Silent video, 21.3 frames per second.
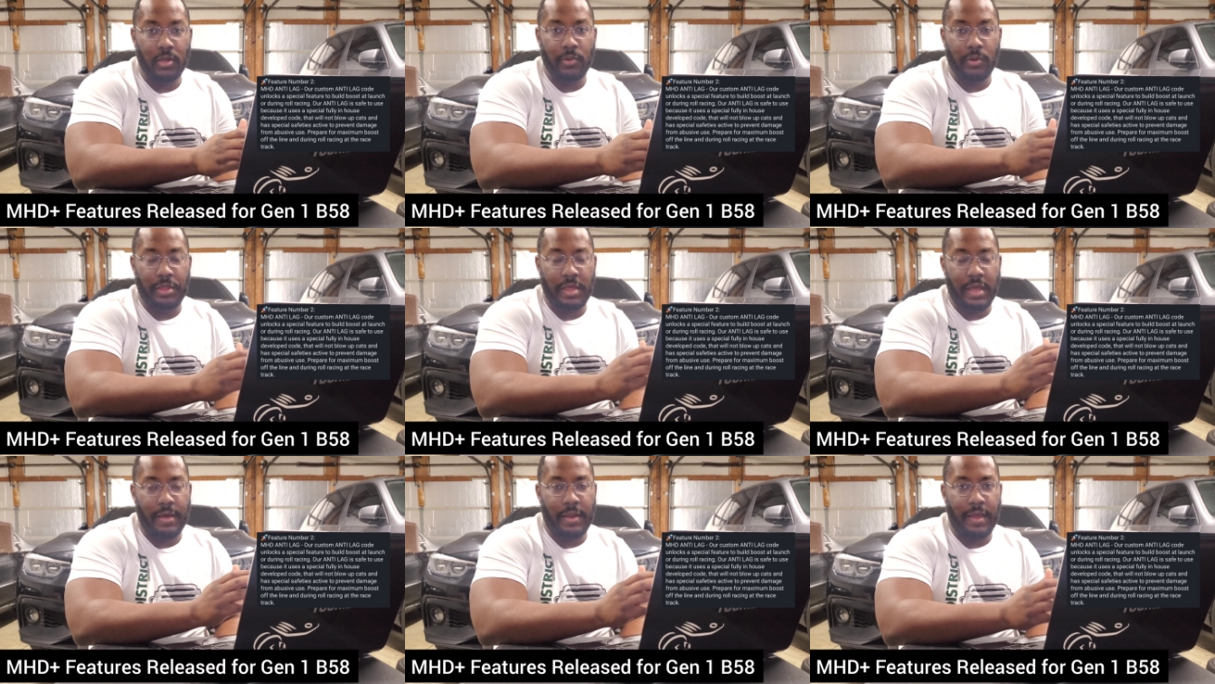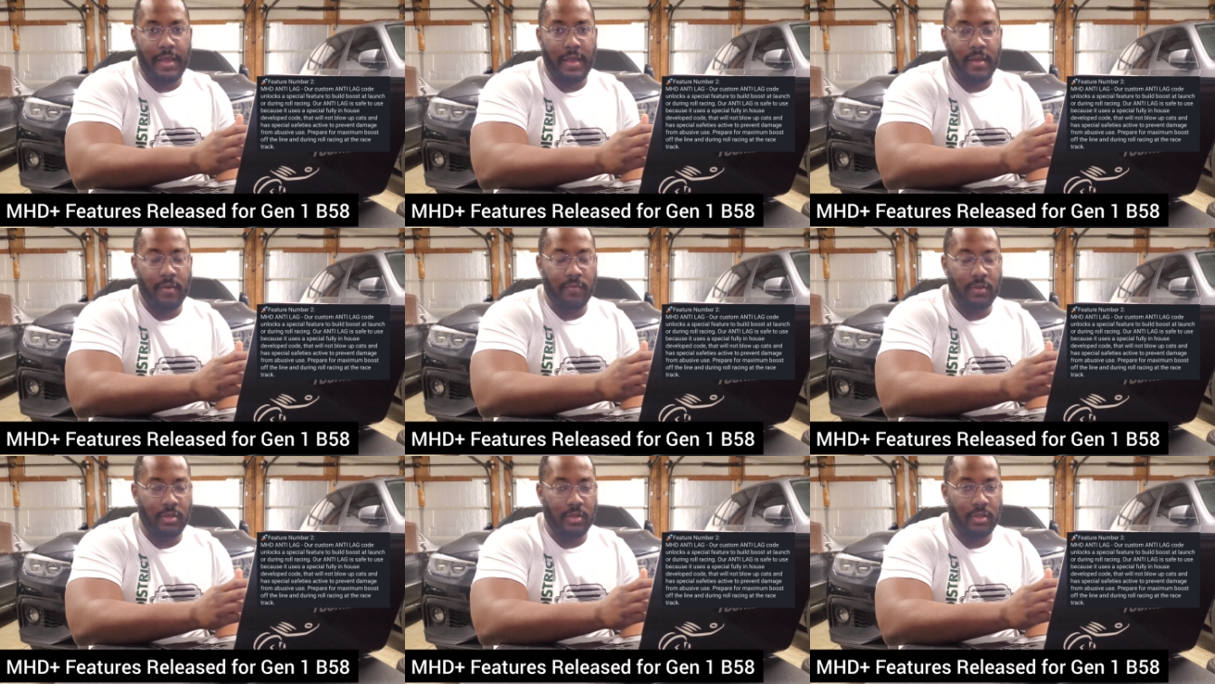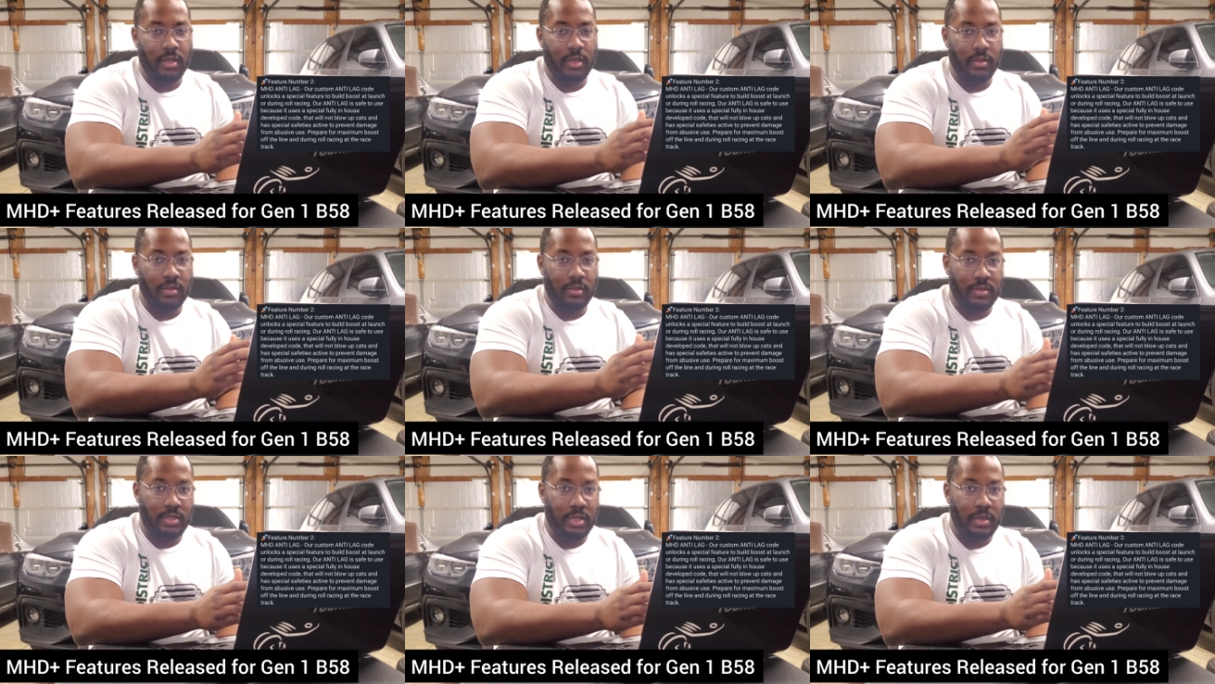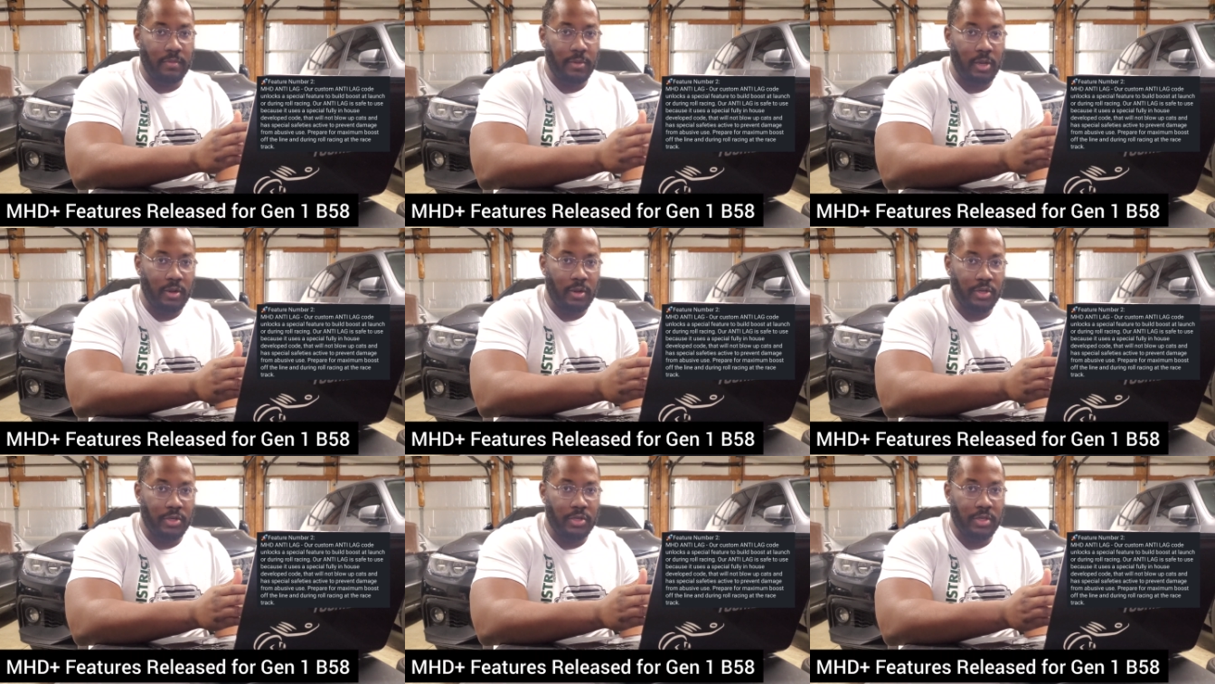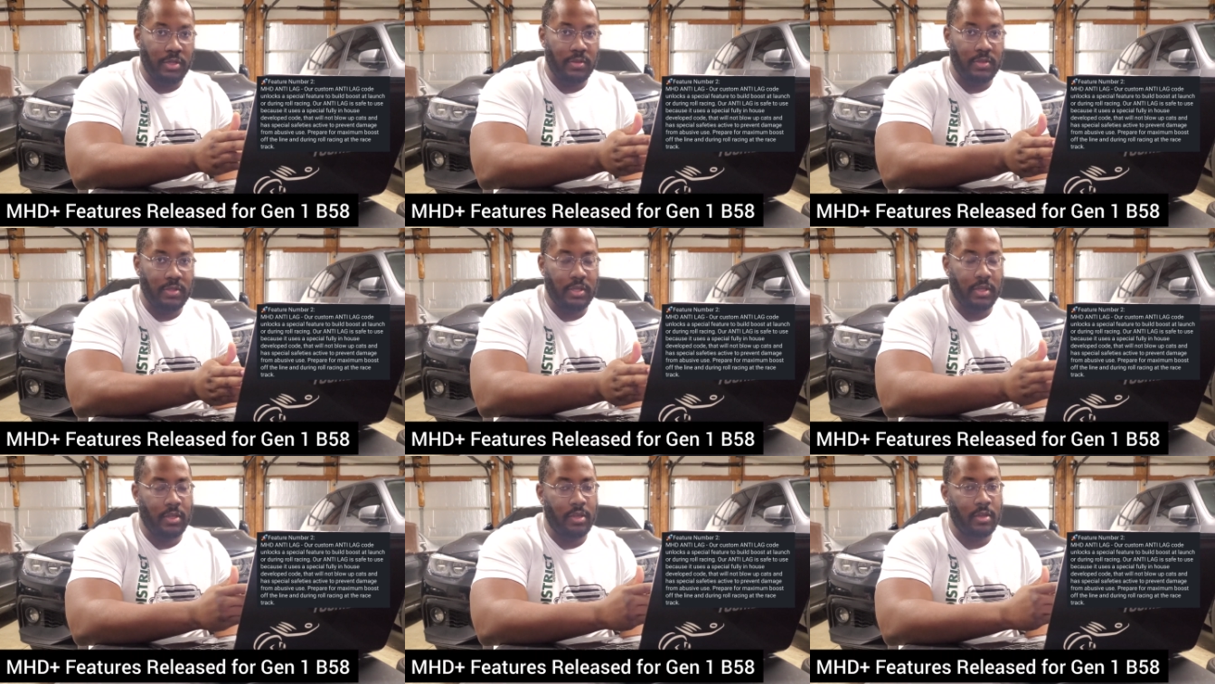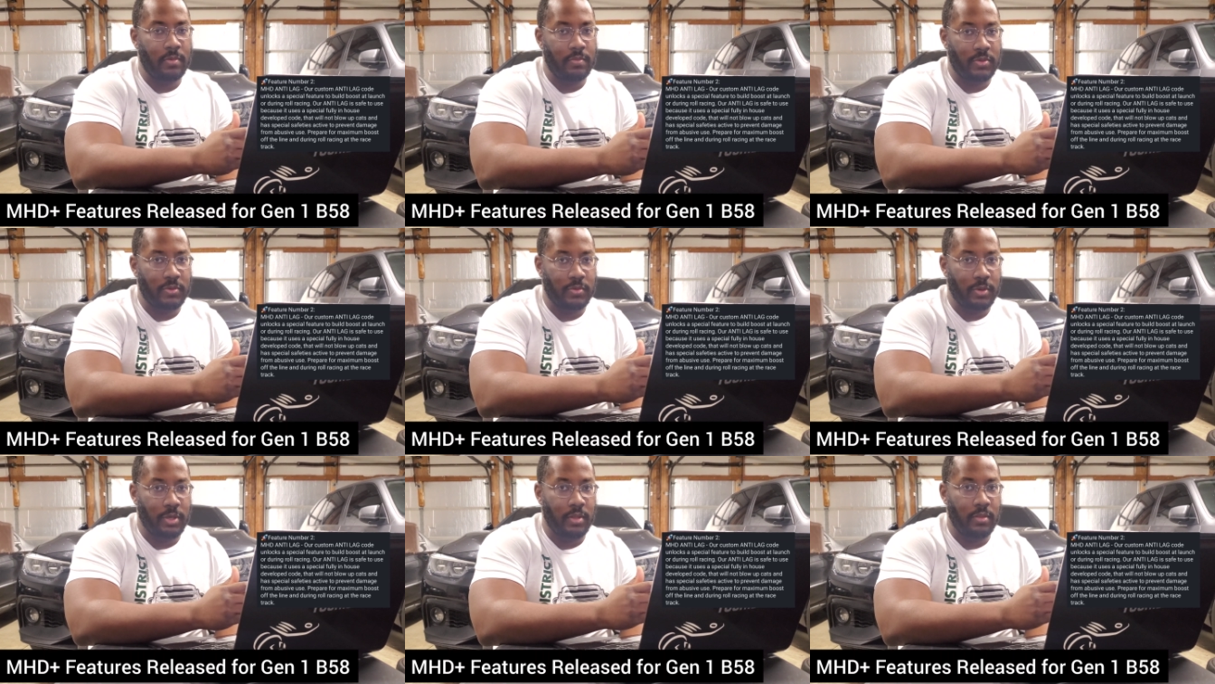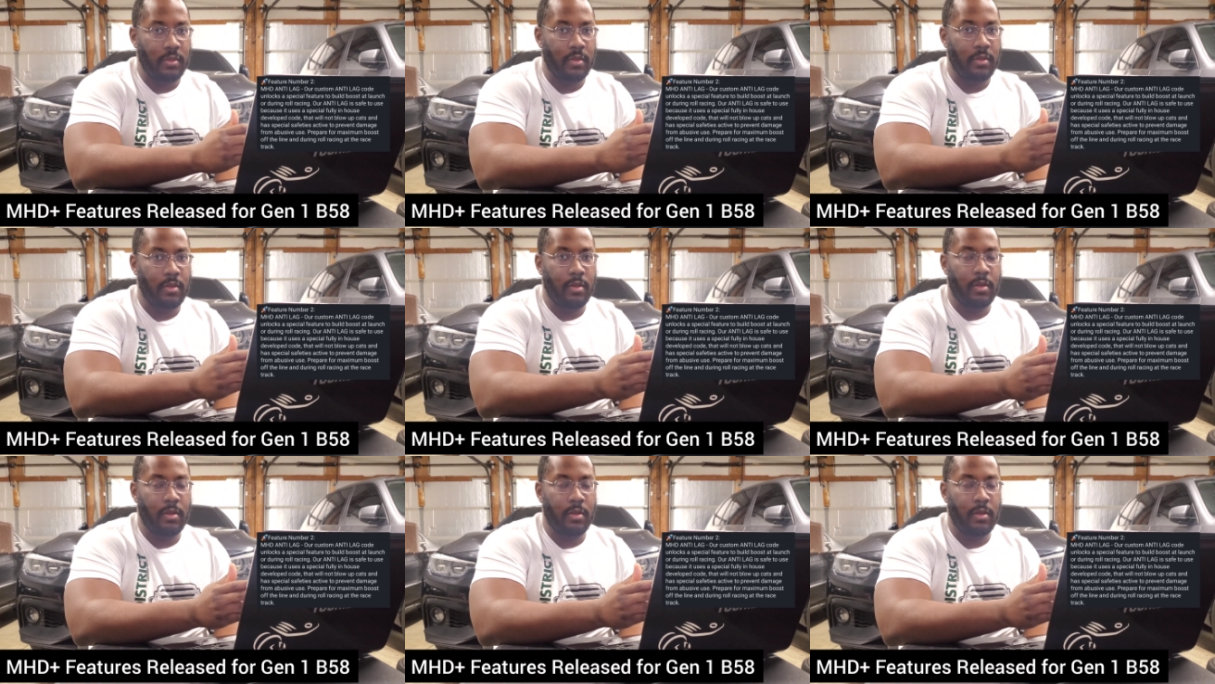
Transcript: without having like the same harshness that comes with